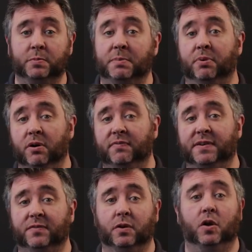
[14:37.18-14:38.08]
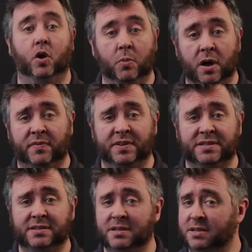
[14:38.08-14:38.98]
would be perfect for a home
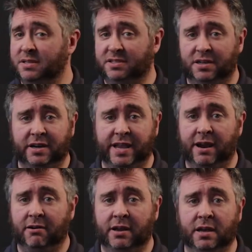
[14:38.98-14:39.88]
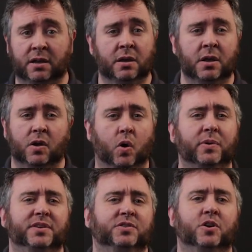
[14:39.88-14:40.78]
office, study area, or
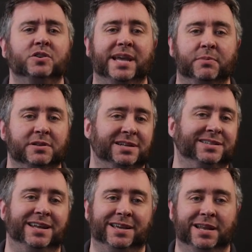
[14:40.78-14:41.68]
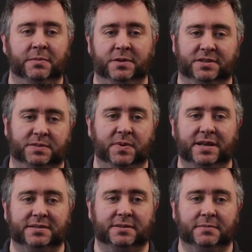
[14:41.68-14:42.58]
with a turntable and a dedicated music
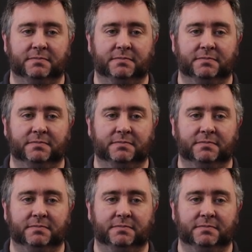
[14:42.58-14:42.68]
space.